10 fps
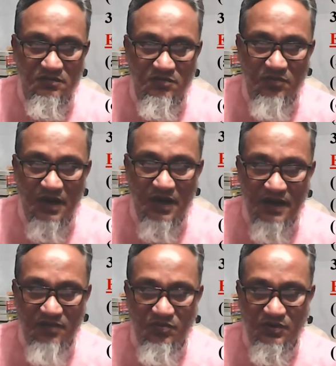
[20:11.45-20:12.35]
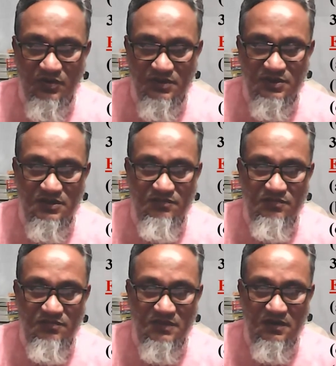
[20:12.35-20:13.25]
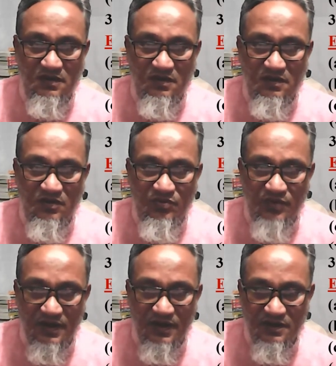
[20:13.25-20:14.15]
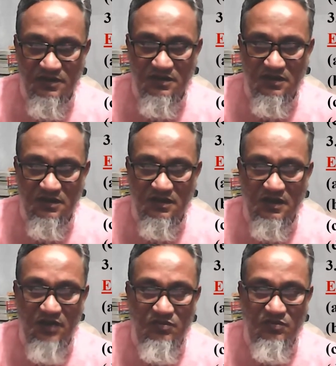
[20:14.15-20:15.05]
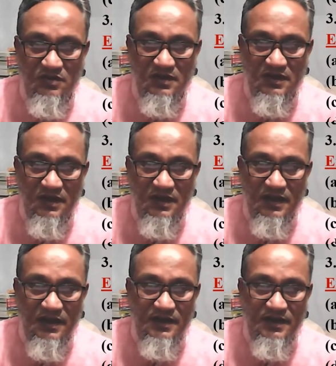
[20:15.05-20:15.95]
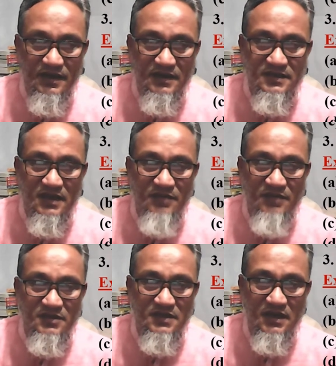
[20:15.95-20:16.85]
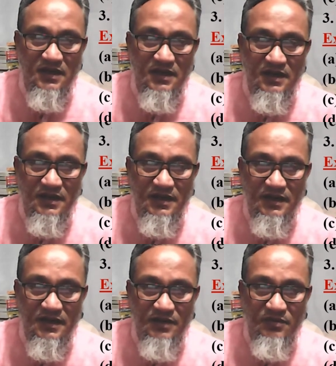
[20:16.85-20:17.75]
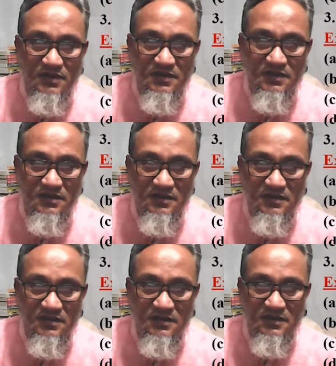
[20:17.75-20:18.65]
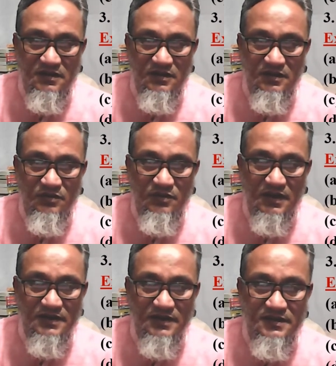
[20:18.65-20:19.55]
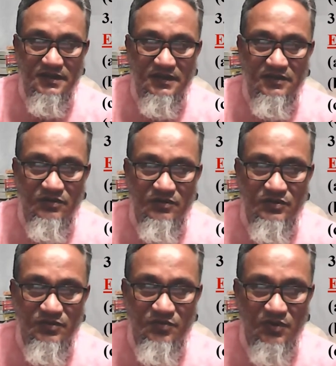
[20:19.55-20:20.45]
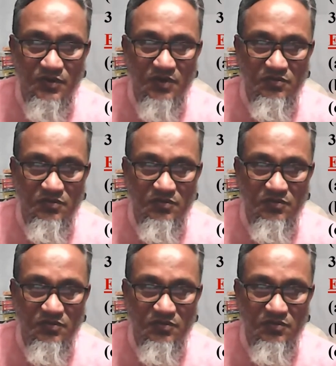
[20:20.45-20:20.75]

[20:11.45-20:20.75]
My possessive. Friends, noun. And here some is the head word. You can say it's also pronoun.